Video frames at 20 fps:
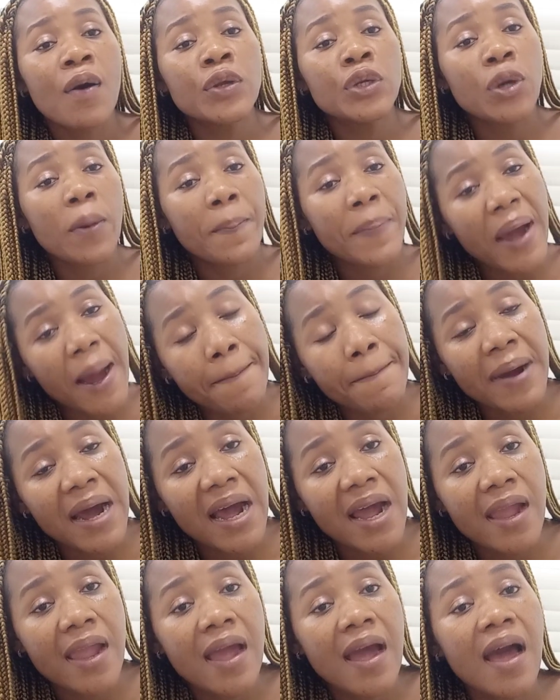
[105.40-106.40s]
your
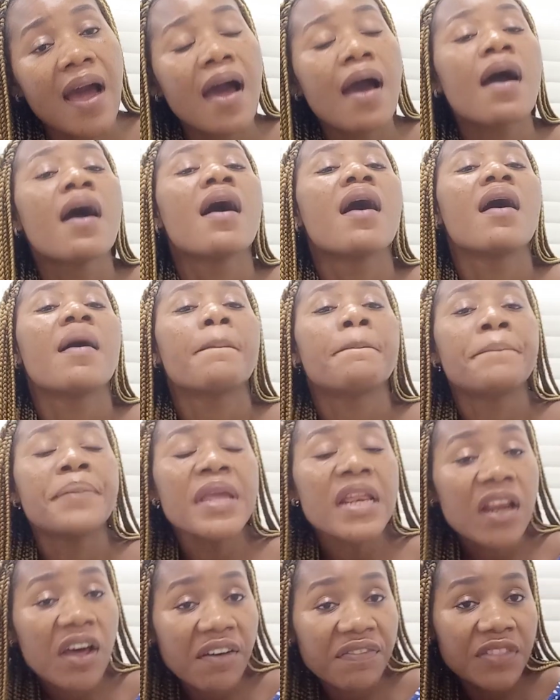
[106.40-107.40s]
papaya,
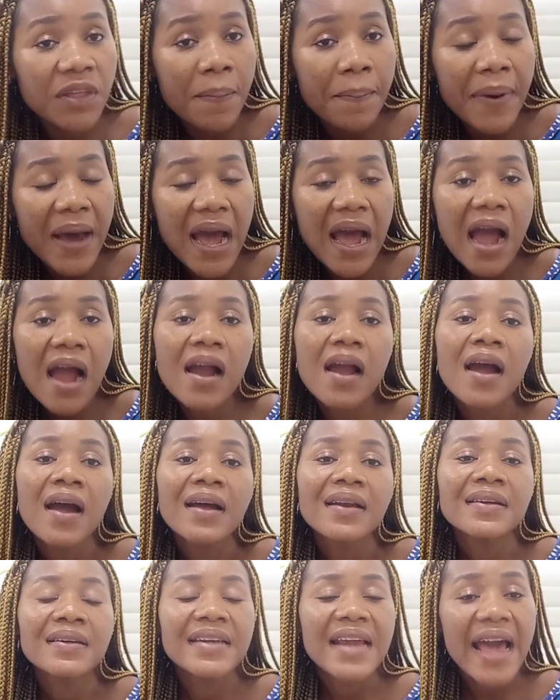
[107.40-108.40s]
peel off the back,
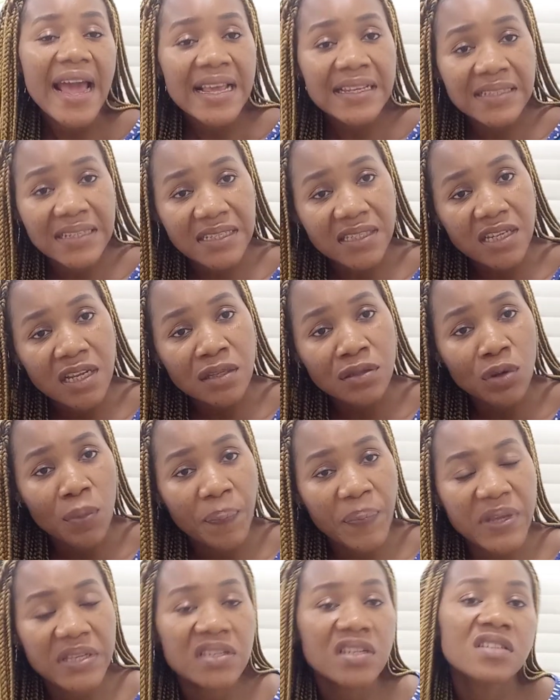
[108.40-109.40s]
dice it into
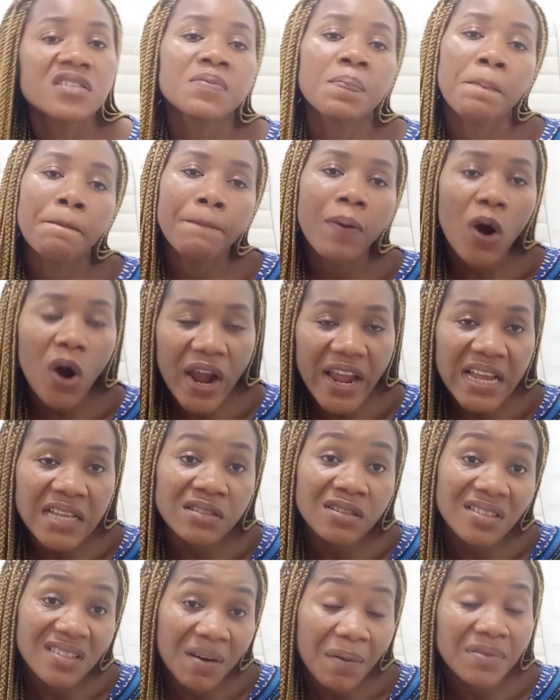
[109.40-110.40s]
pieces, pour
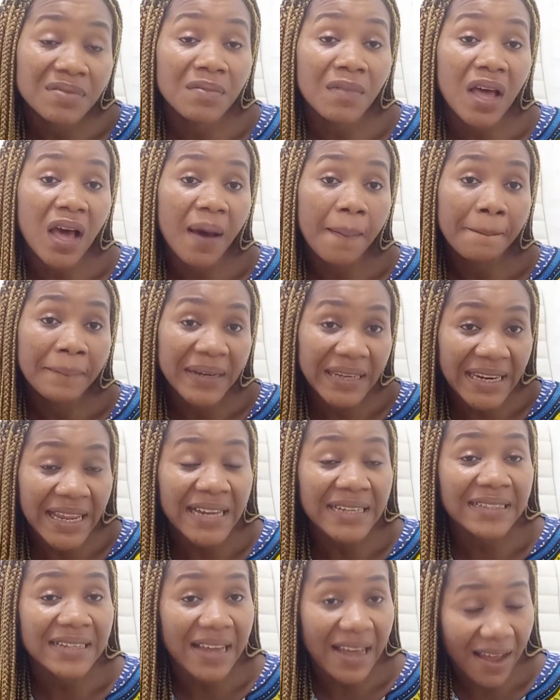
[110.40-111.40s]
into the
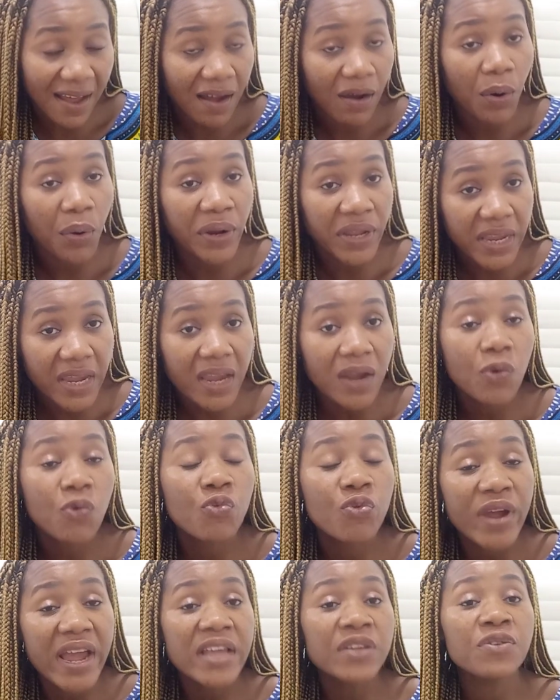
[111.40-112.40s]
blender, okay,
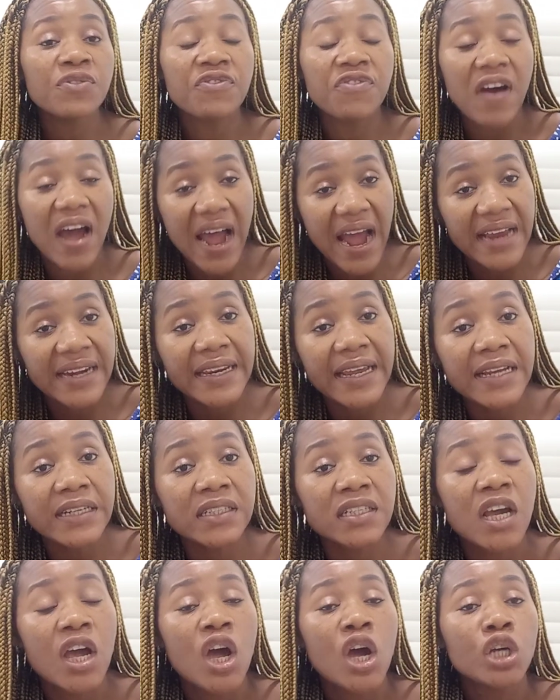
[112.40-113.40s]
where you've
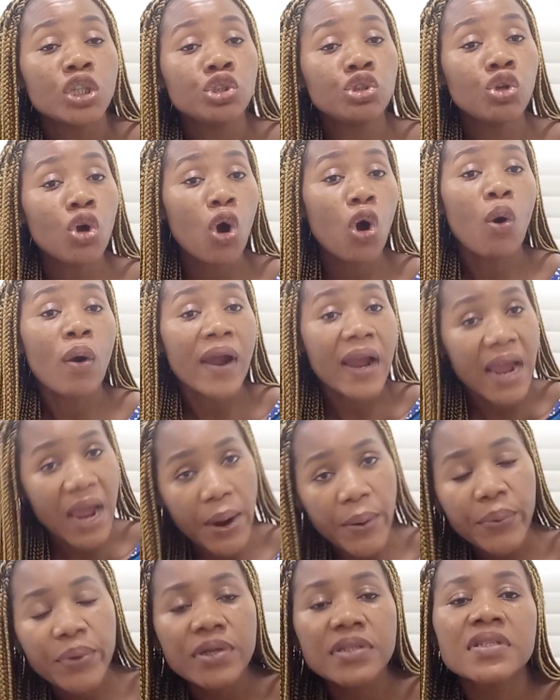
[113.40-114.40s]
added your
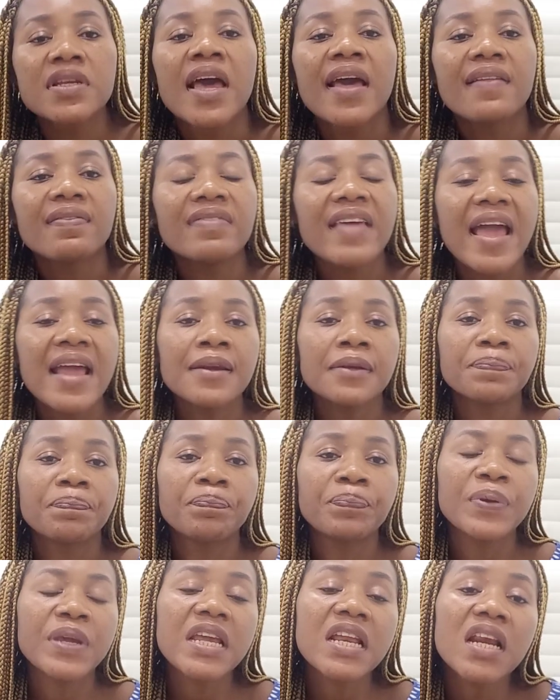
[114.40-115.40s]
carrot. Then
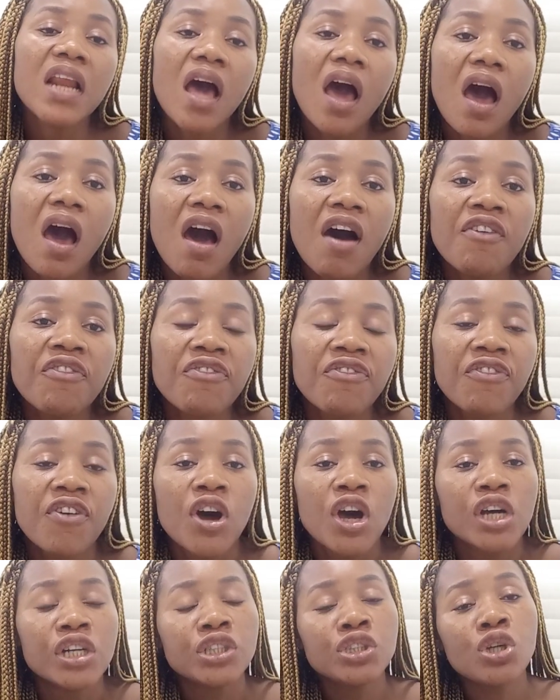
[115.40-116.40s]
peel off
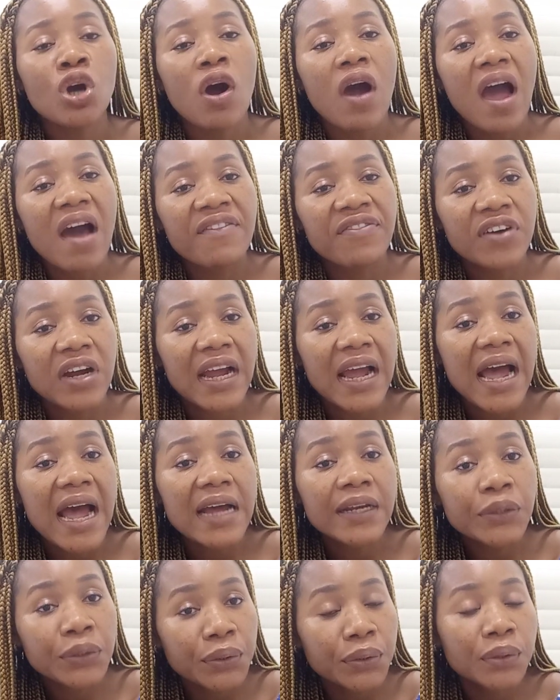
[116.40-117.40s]
your
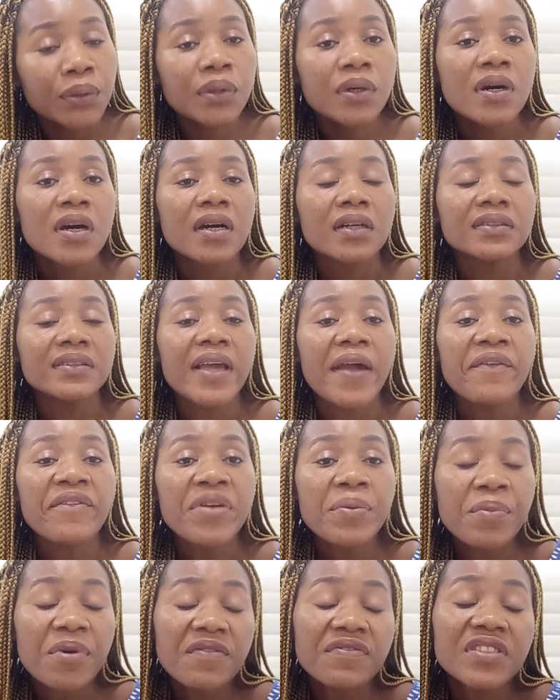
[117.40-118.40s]
avocado, then
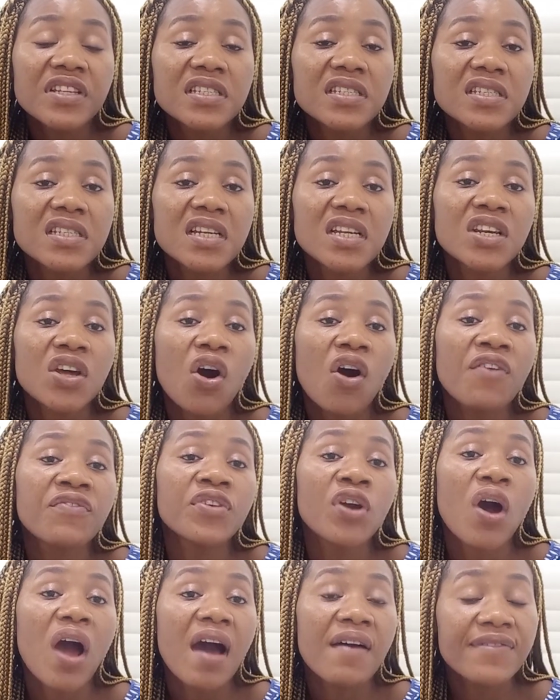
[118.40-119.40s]
remove the seed
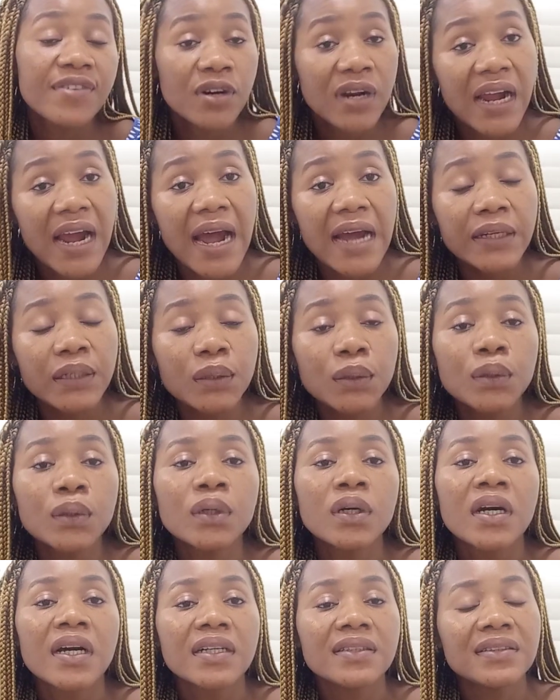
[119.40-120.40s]
of your
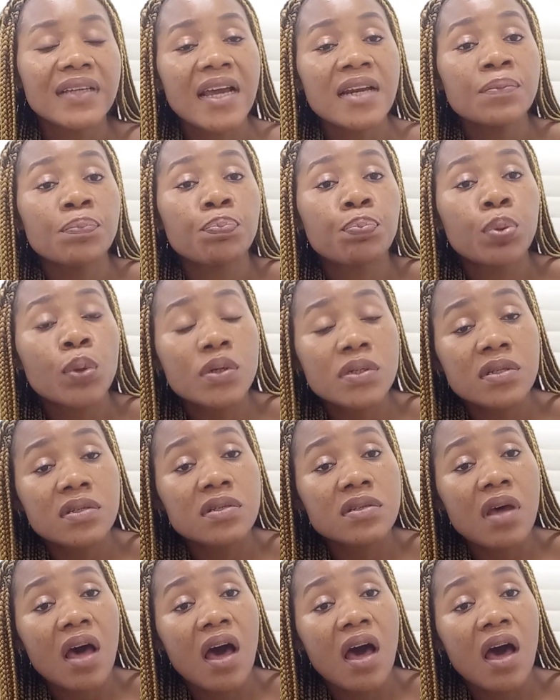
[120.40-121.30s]
avocado, then put